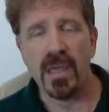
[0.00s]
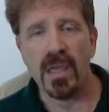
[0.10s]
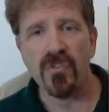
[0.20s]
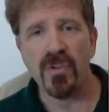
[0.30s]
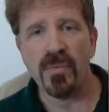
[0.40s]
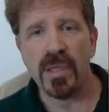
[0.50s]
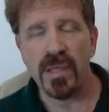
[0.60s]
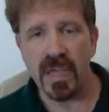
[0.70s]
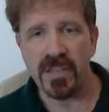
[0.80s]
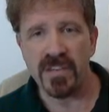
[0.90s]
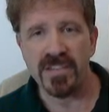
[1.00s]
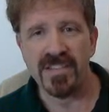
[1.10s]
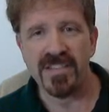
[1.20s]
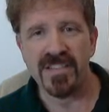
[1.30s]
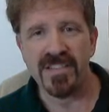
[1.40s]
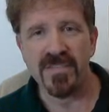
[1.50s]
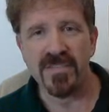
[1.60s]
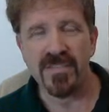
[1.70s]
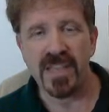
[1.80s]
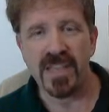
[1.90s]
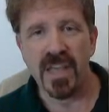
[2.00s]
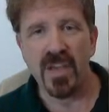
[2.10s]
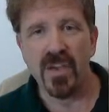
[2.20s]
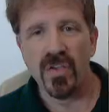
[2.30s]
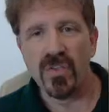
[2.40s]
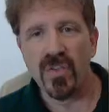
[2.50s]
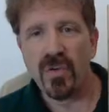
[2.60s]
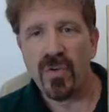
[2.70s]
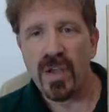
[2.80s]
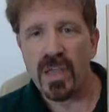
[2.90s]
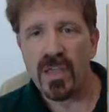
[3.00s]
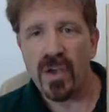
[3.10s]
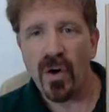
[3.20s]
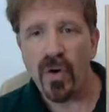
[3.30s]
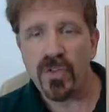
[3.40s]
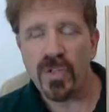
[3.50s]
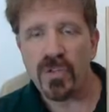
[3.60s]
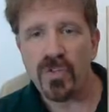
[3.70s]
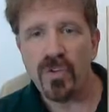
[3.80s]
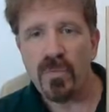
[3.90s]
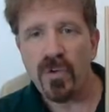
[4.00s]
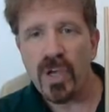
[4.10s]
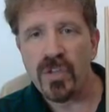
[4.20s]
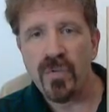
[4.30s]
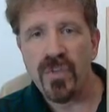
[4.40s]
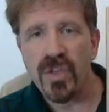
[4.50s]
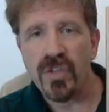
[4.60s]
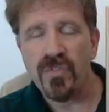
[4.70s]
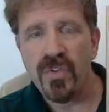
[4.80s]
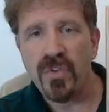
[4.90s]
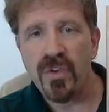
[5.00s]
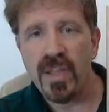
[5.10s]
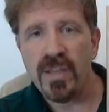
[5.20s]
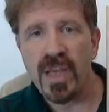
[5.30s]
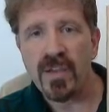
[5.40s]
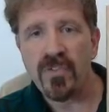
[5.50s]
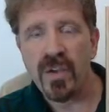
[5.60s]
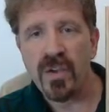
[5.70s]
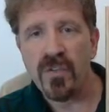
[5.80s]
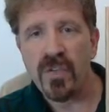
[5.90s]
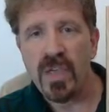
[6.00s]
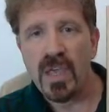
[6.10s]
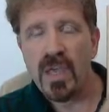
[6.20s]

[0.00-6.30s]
instrumentation. So you're holding the 2 points of each of your index fingers.